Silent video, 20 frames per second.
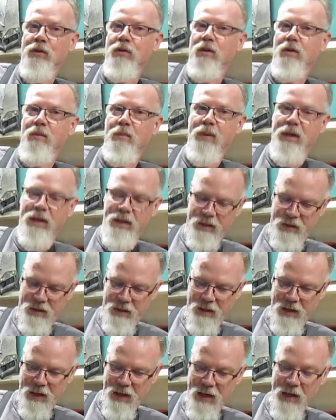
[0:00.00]
drill bits
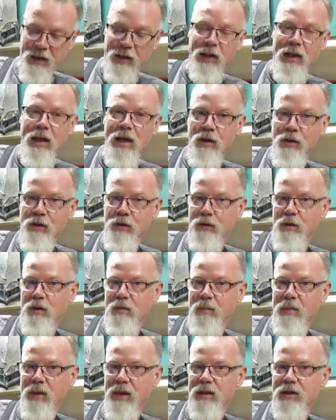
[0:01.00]
and letter drill
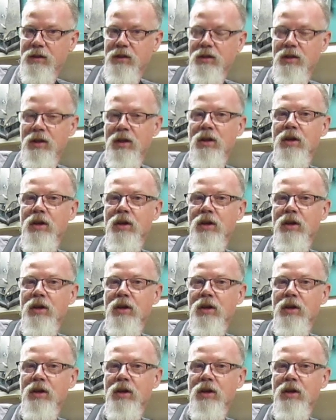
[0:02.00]
bits.